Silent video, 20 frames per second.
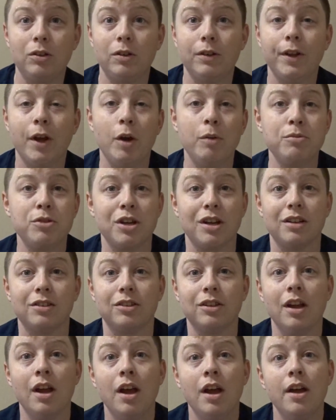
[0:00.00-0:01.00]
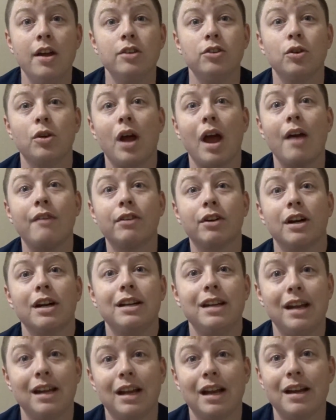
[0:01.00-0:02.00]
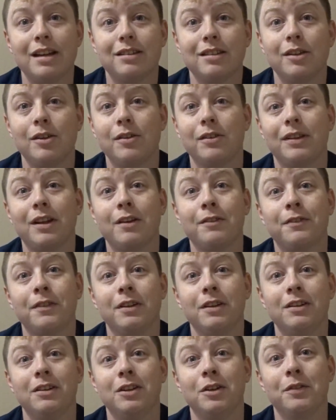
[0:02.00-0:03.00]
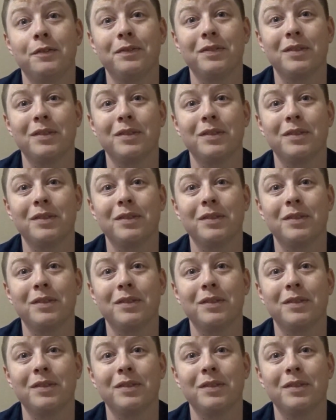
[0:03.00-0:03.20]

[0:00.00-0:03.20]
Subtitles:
or the Hope Chest. So have a great day, guys, and without further ado,